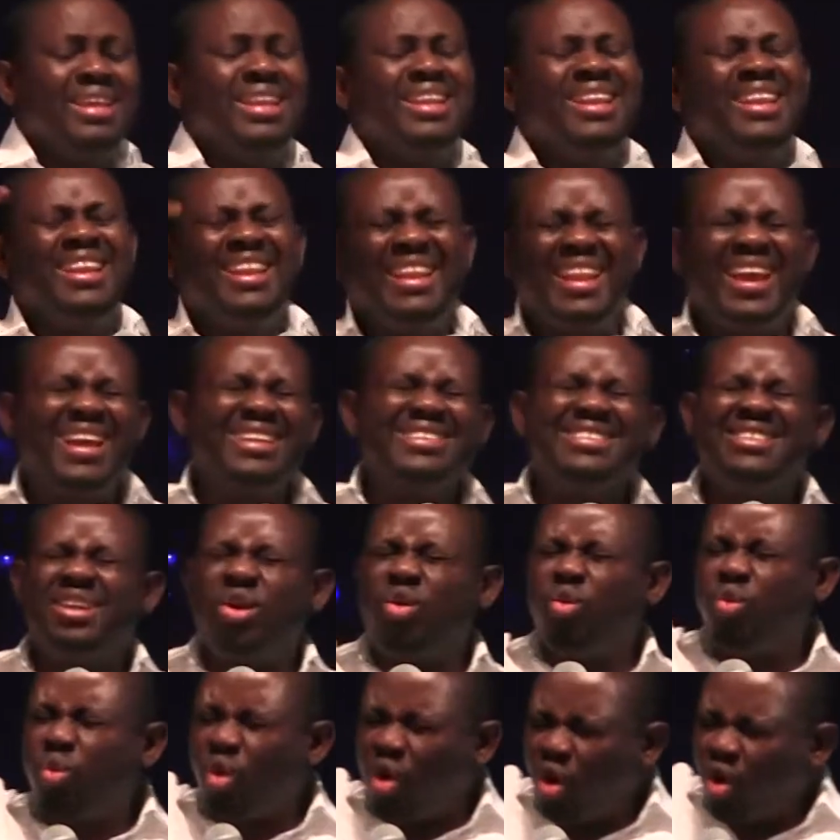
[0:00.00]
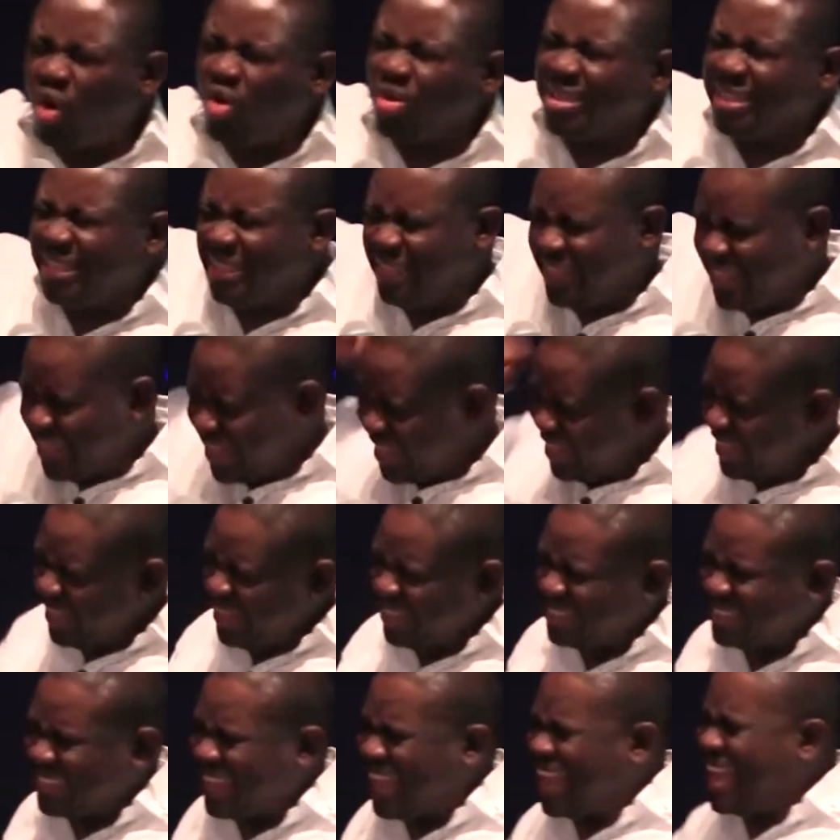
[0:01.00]
Let the world hear
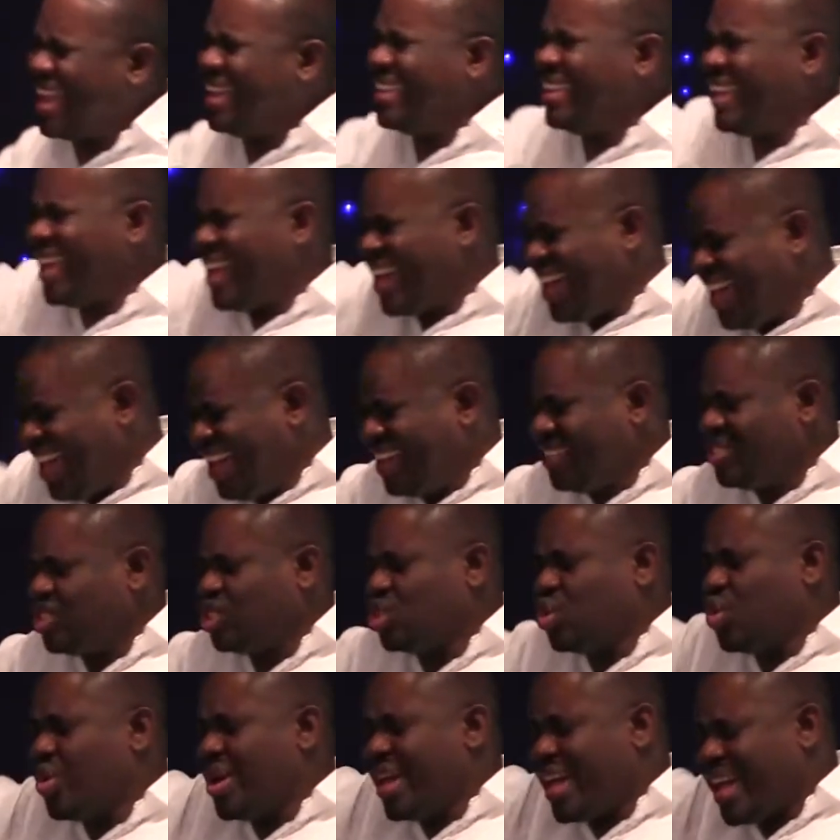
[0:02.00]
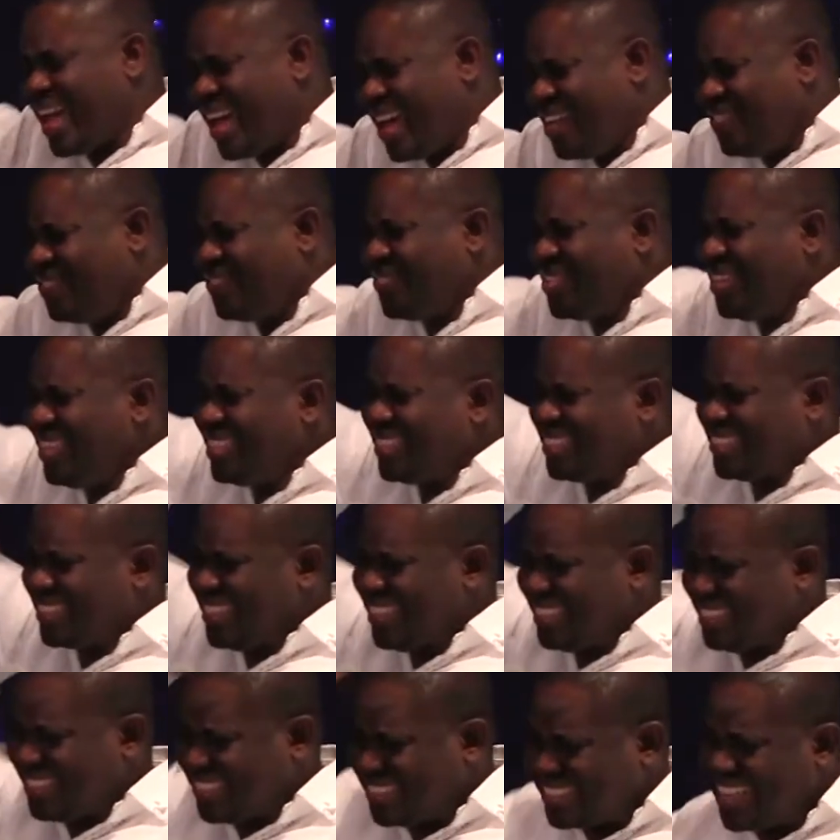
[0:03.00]
it. An end to every
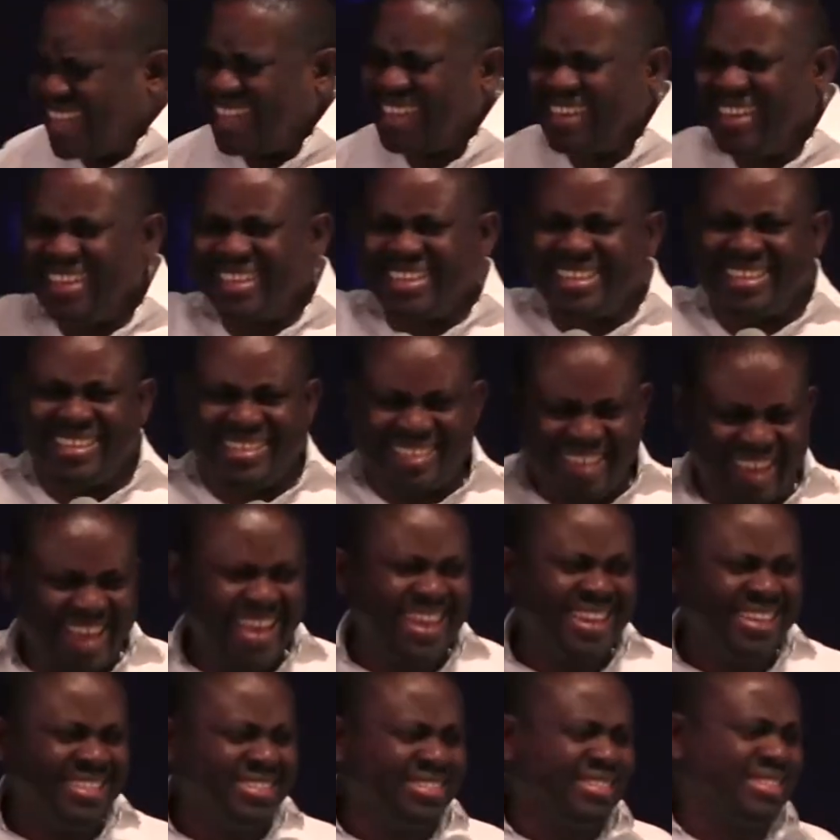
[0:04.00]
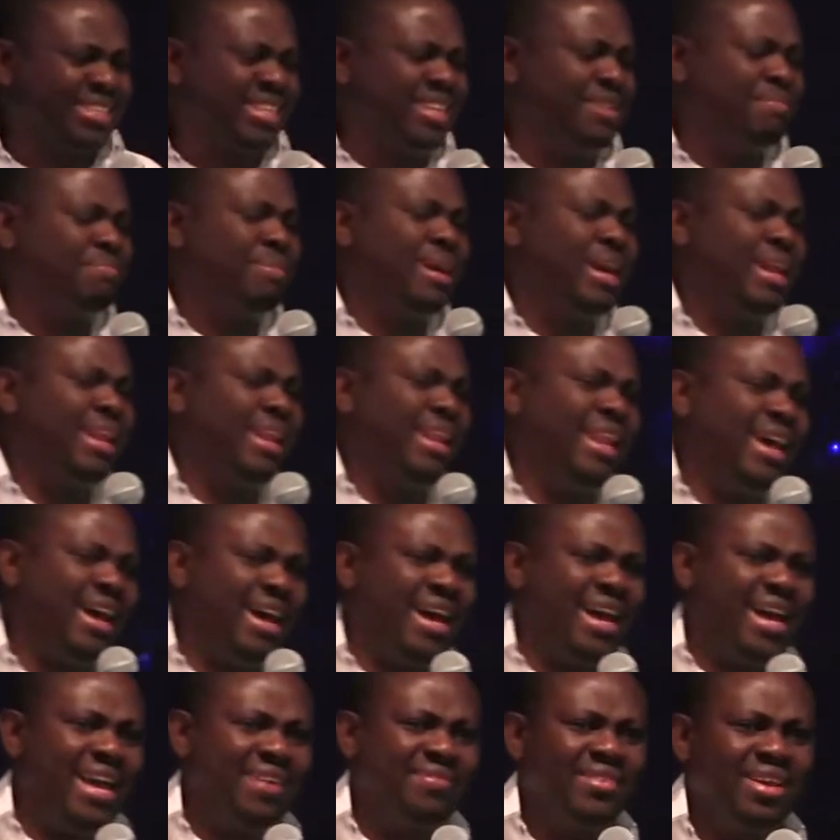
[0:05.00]
satanic gains in my
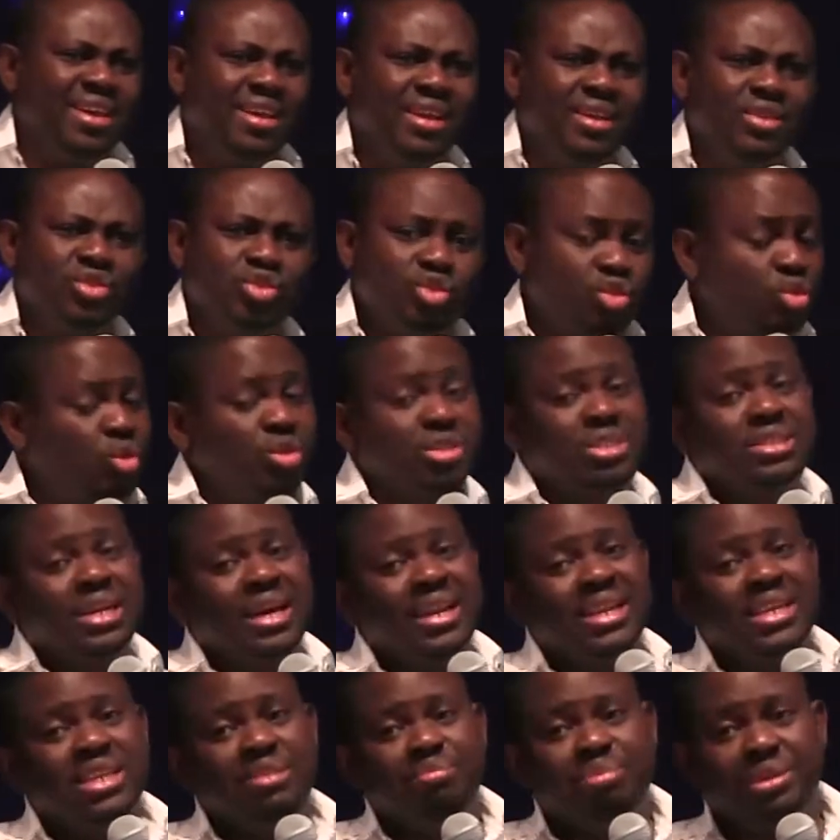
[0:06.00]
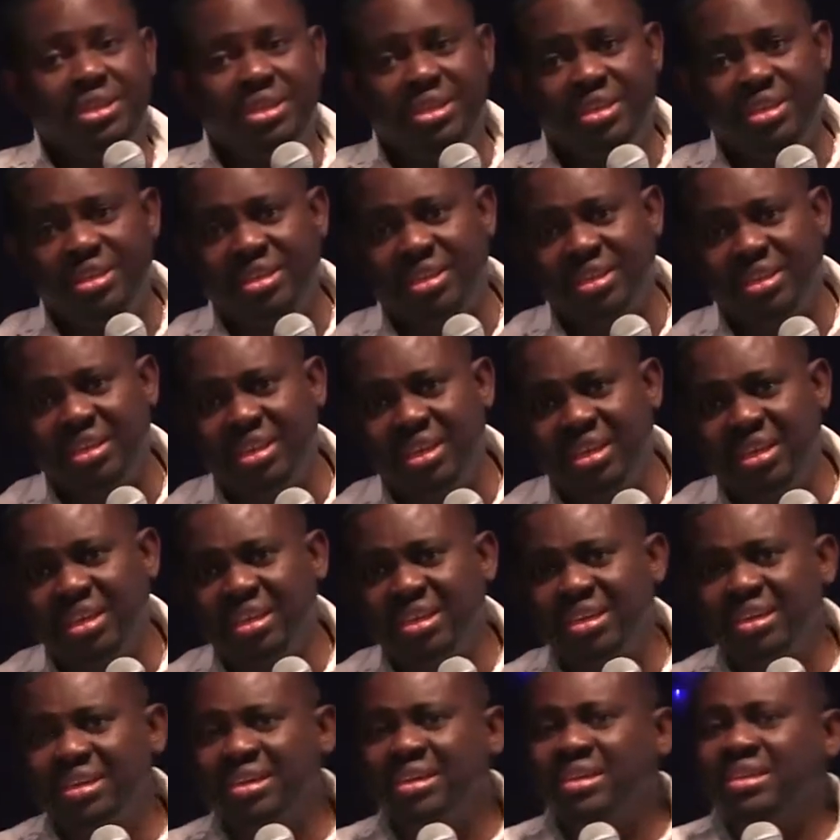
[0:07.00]
life. So shall it be.
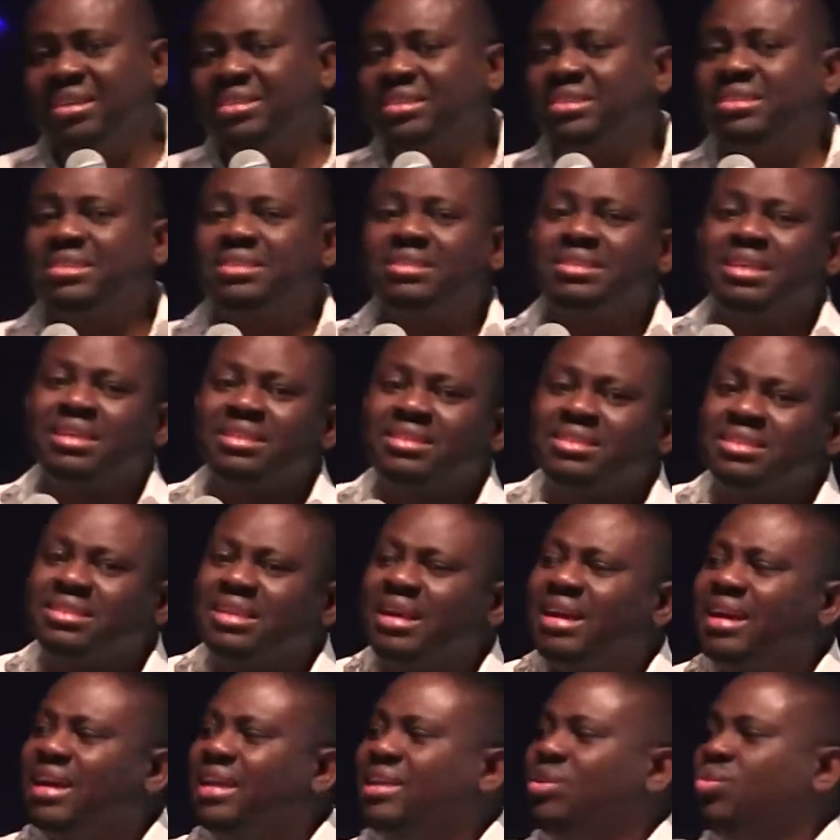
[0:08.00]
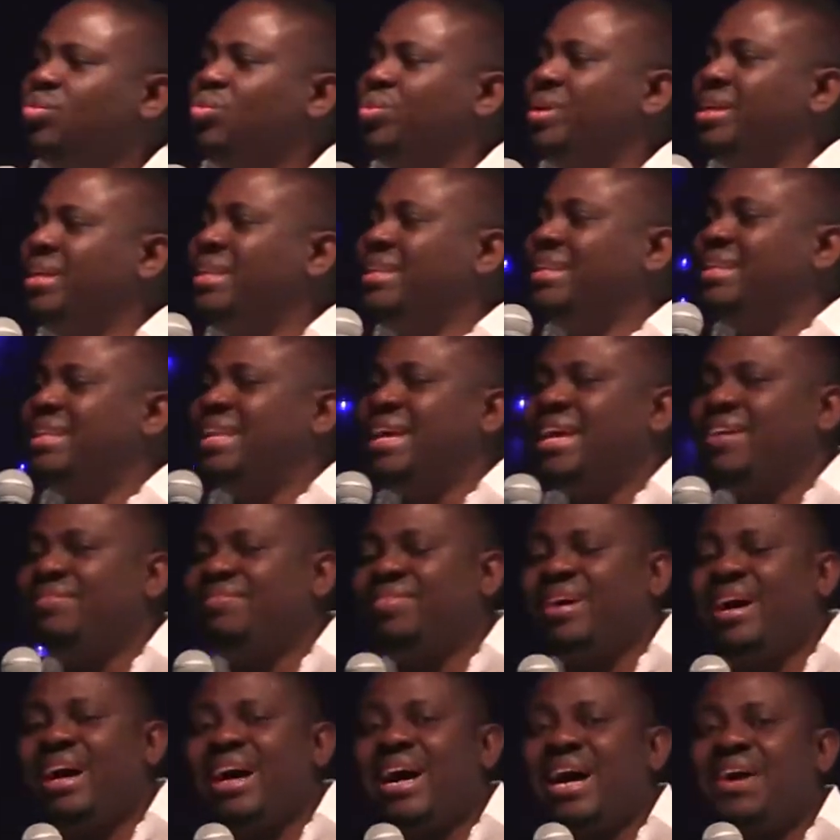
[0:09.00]
Satan will
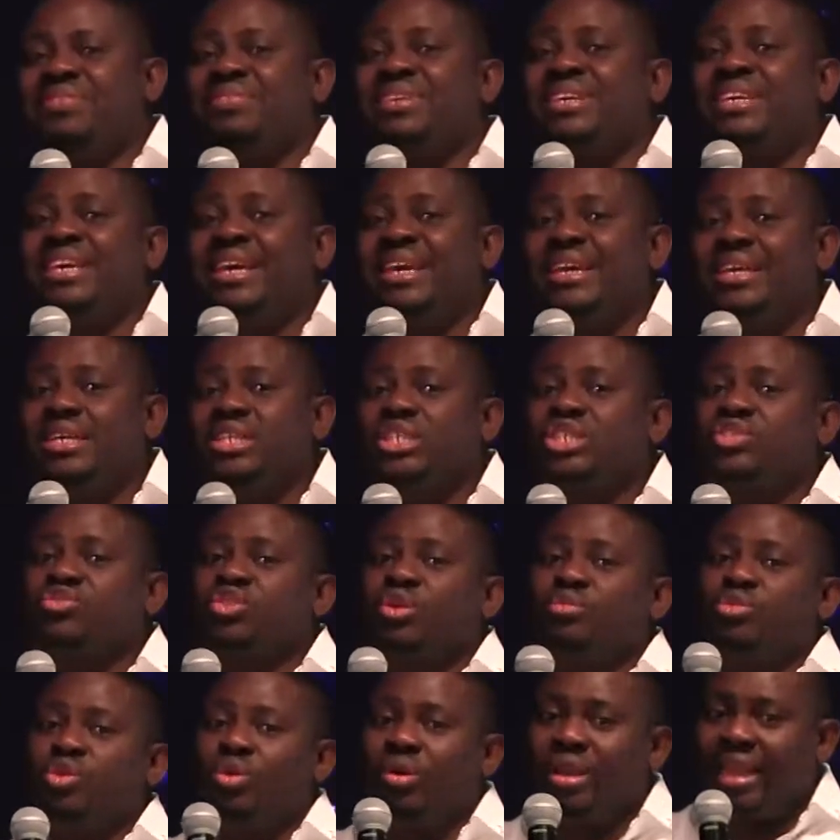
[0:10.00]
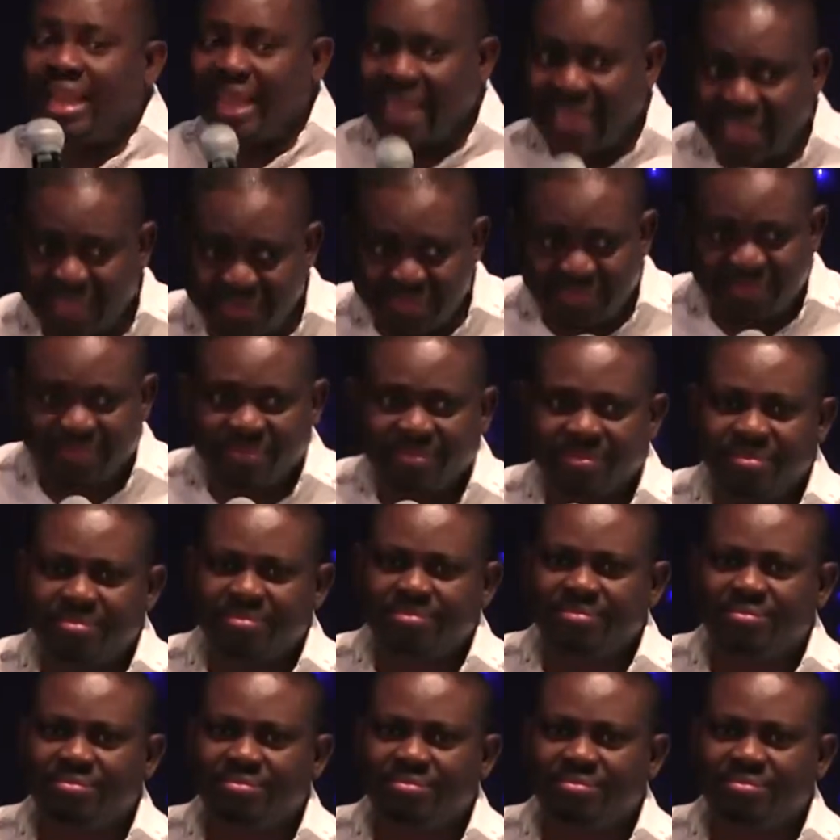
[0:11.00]
never have gains from your life.